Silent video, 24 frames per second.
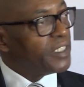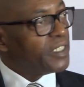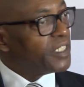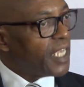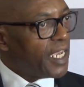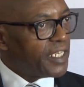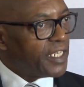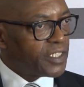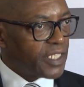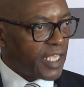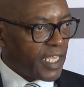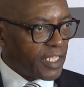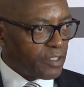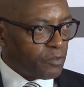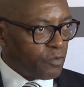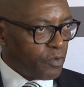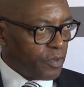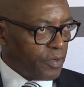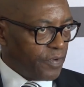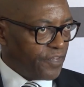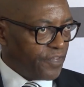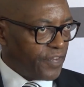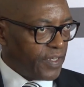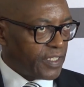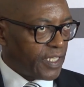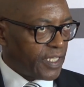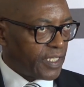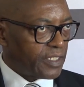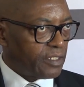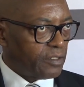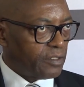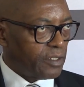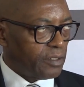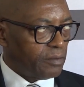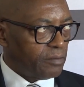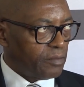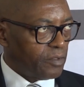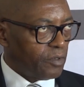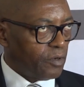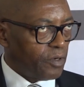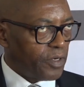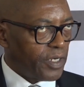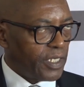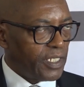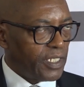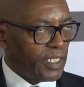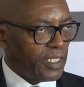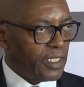Besides that, we feel that
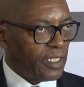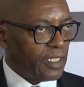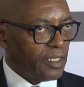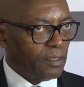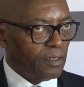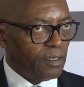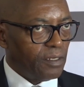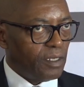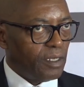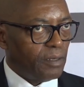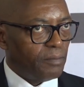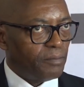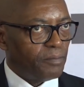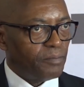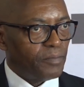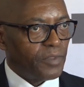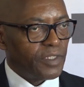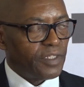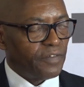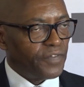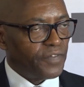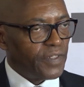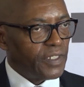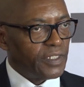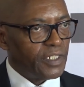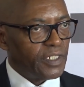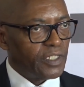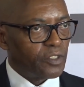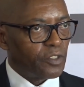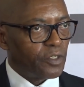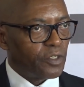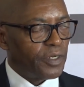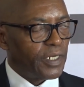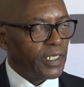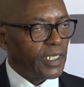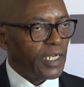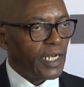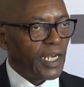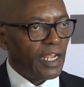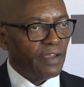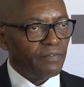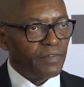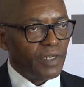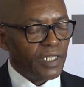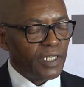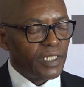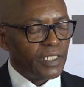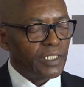already the field is already
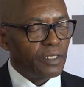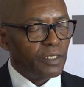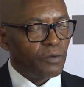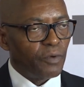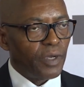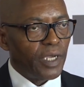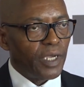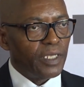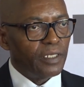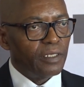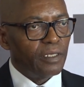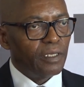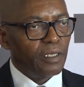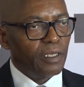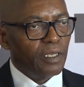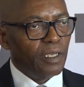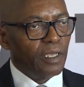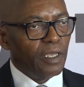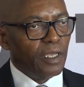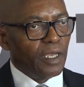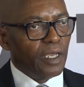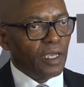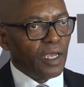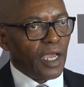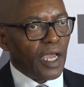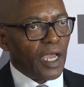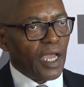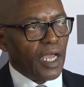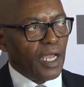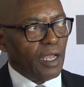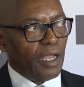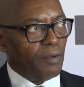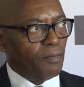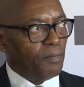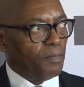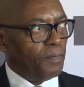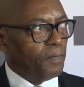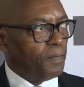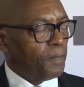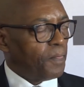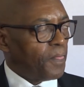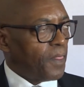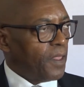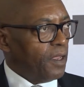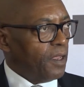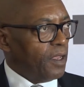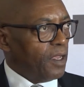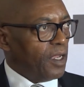level anyway. And
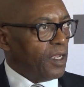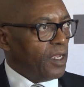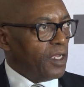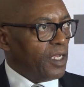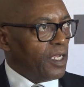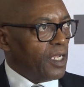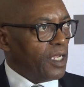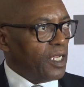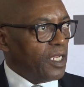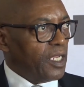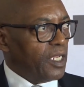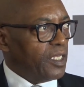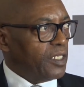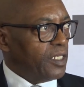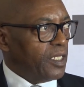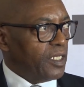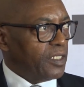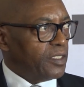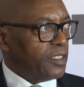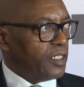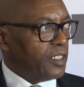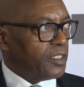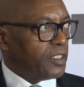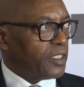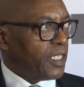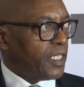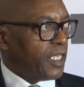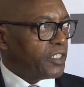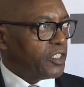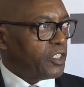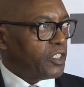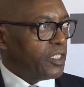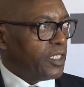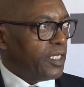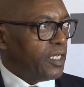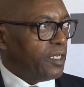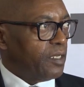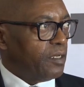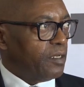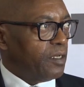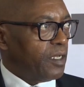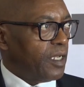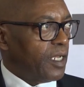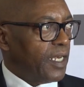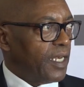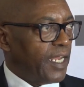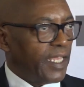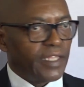as such,
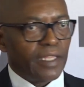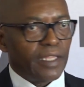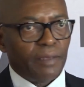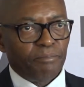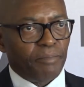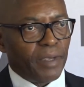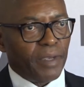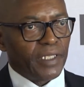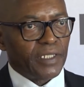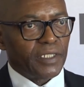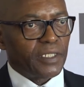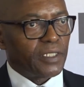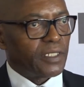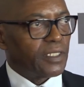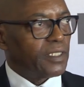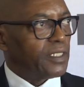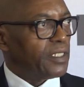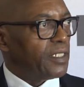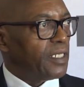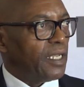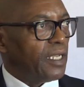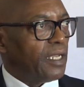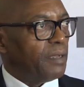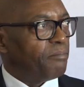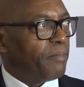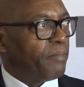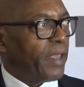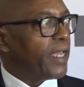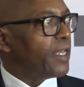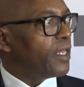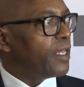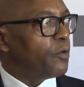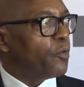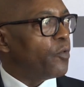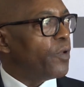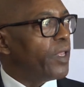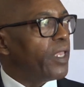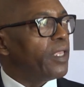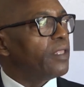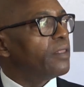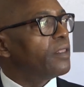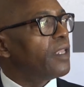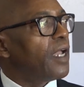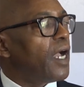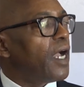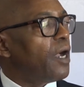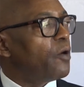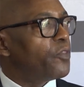let the best bank
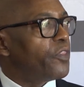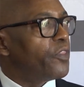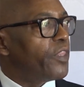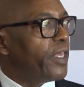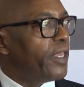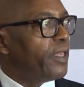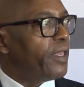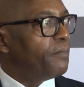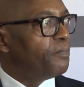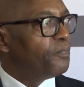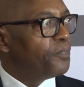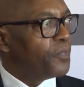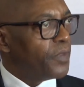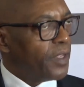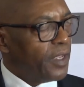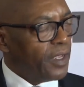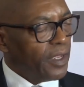win out there.